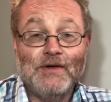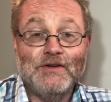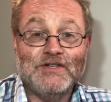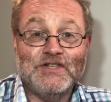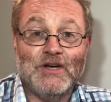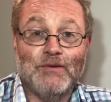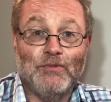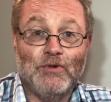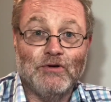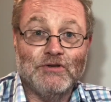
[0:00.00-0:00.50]

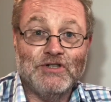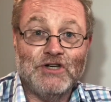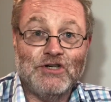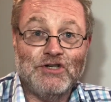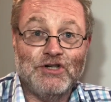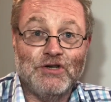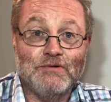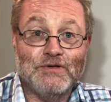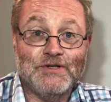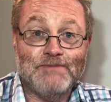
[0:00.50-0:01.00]
some of those
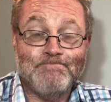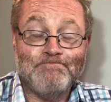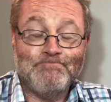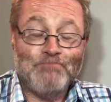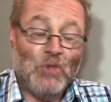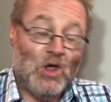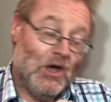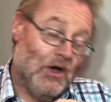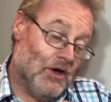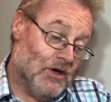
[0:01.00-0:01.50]
issues.
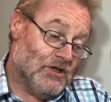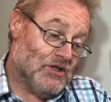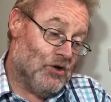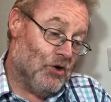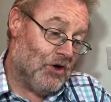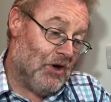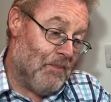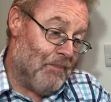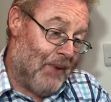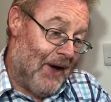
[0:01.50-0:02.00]
So
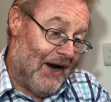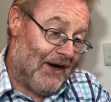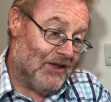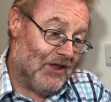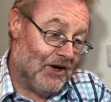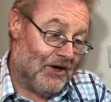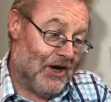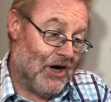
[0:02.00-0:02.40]
looking back at the